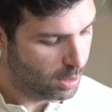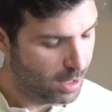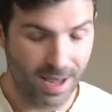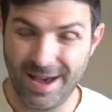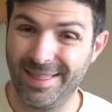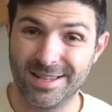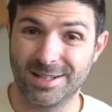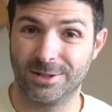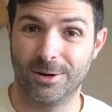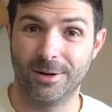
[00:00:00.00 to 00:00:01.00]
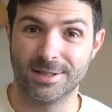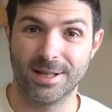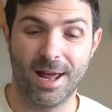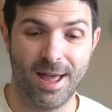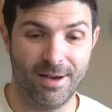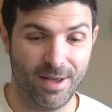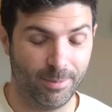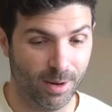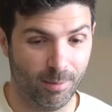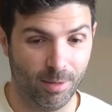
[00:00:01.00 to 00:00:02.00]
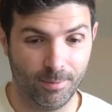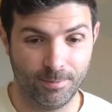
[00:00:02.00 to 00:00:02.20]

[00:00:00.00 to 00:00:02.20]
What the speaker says: And this guitar does not have that problem.